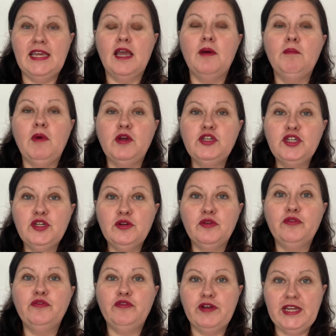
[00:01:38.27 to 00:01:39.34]
Emotional
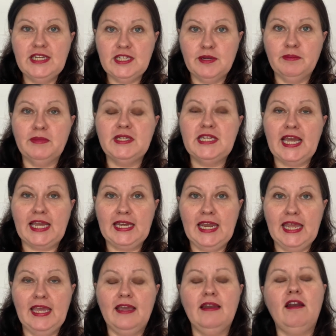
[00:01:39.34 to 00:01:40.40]
Freedom
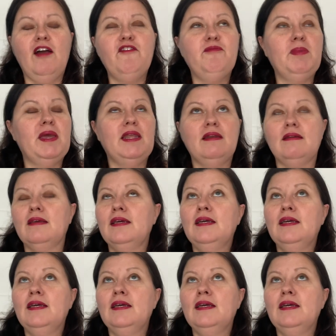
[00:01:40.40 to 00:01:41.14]
Technique, and I've been